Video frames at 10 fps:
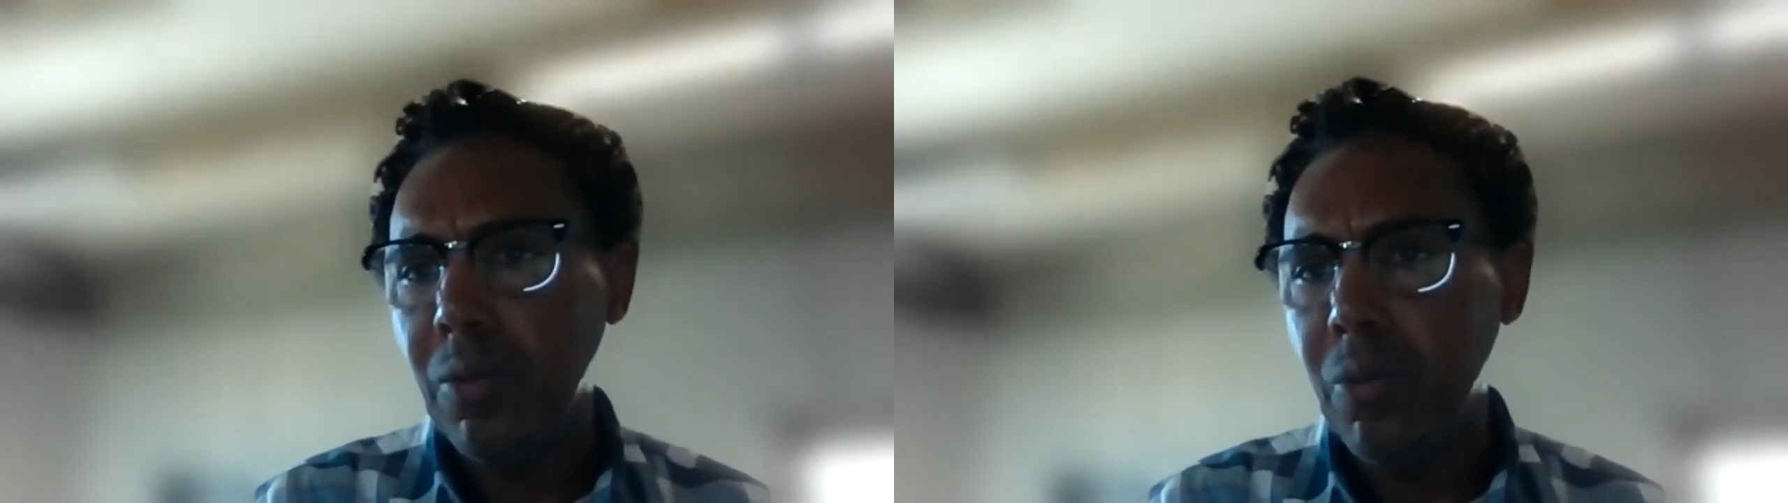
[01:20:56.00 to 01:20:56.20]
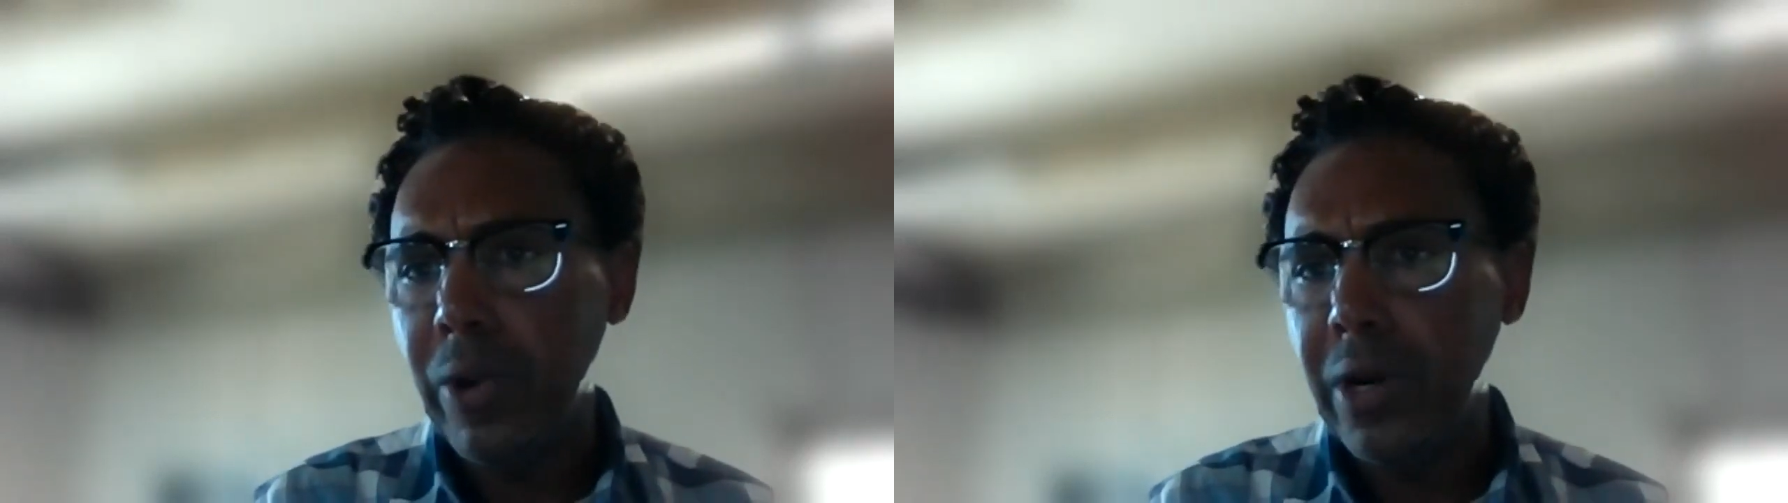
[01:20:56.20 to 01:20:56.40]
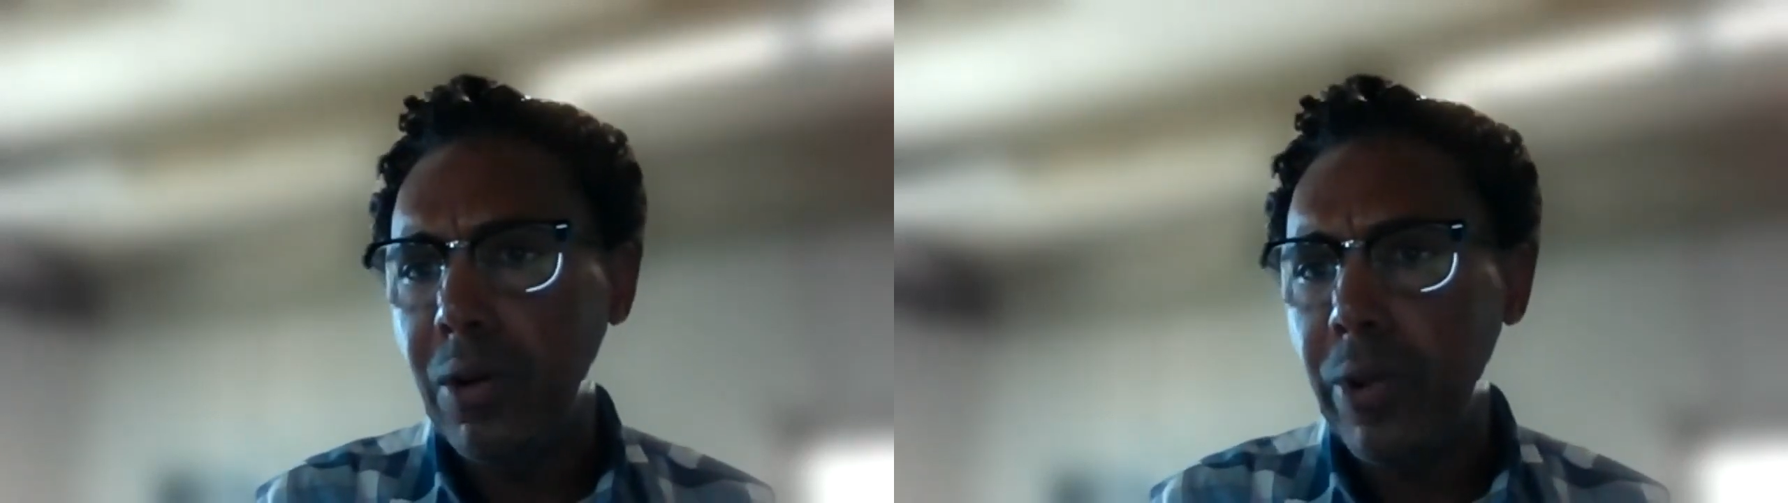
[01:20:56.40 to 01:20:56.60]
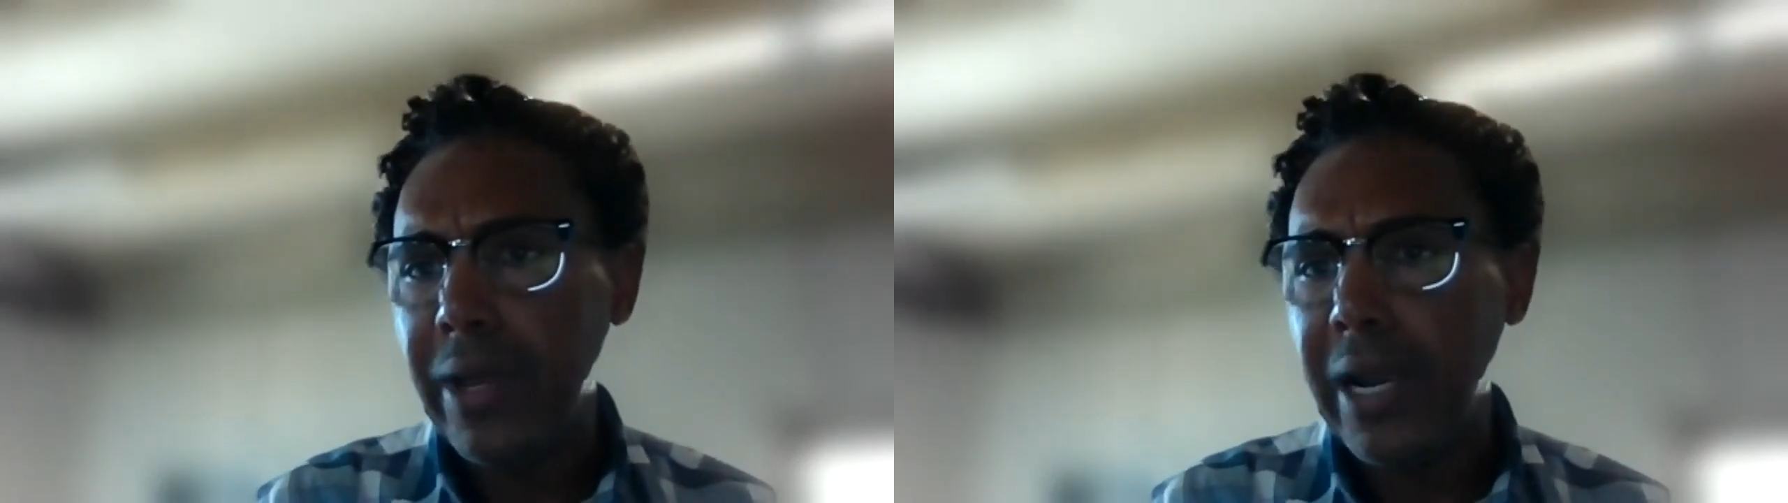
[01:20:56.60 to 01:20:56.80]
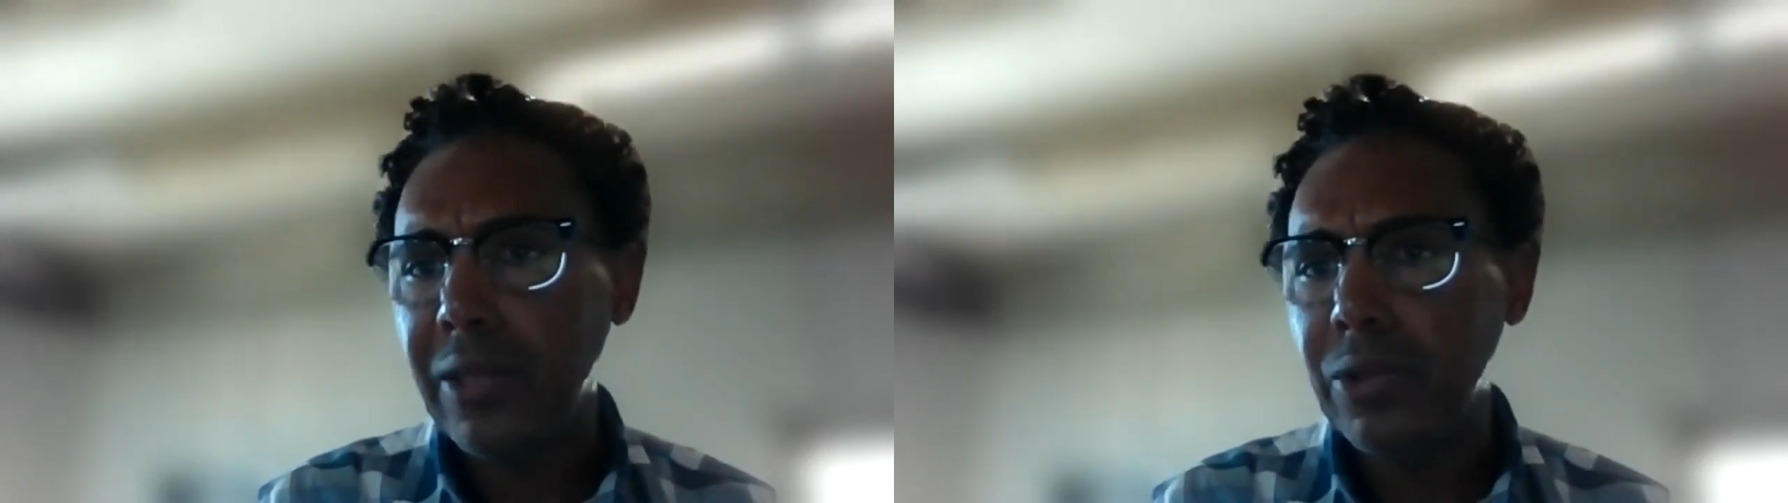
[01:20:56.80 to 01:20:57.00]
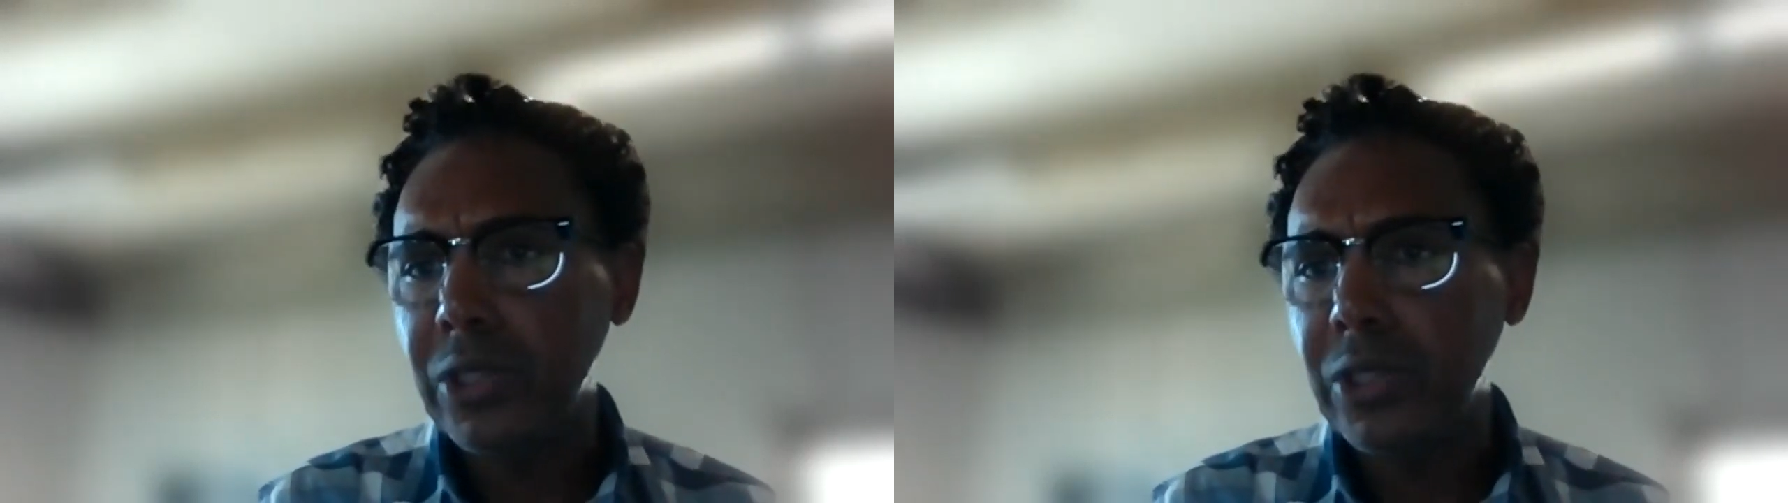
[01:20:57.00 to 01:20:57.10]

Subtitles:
where we had to